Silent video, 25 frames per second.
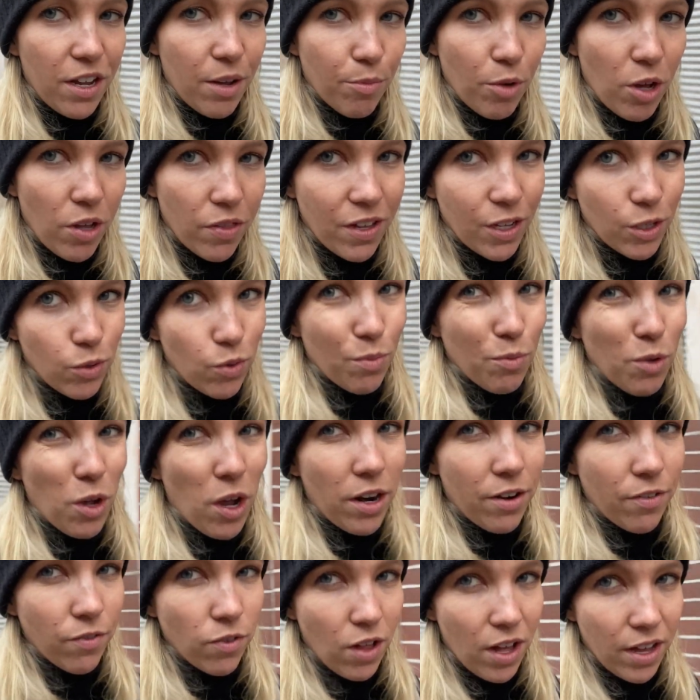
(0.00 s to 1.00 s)
I'm, that's what I'm
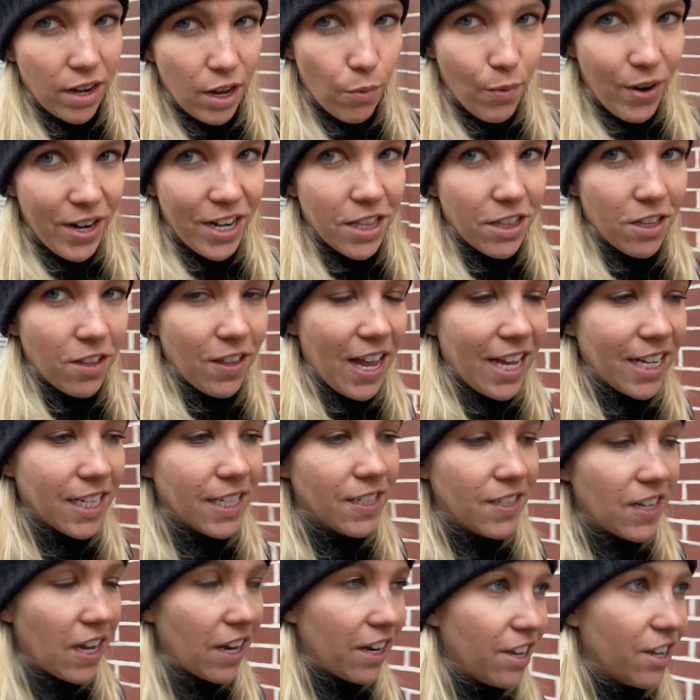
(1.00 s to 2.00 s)
kind of glad I went at the
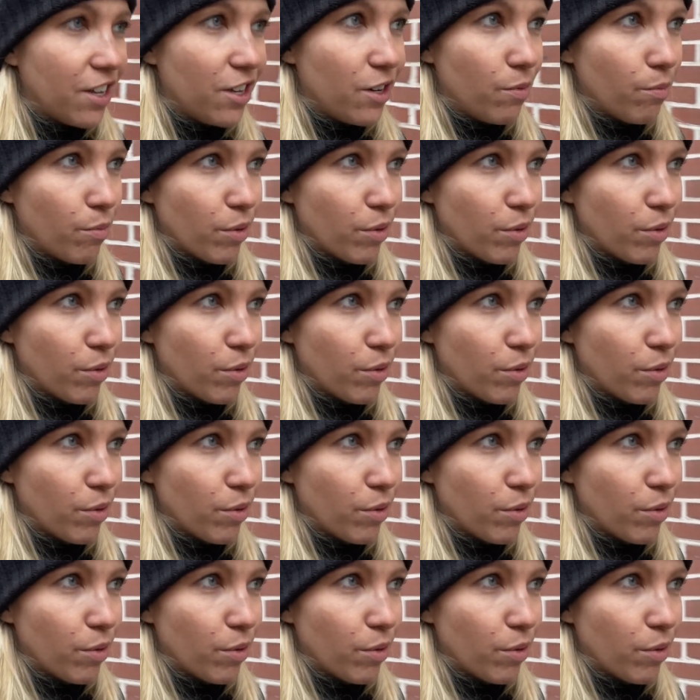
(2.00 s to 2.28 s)
last second,